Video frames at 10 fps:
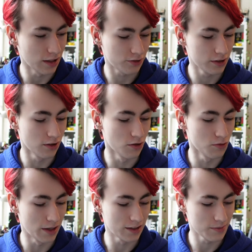actually know
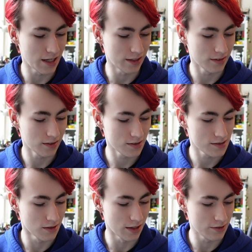what I'm getting,
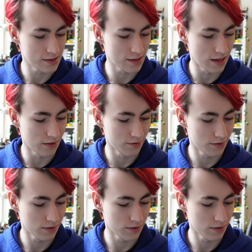so I just have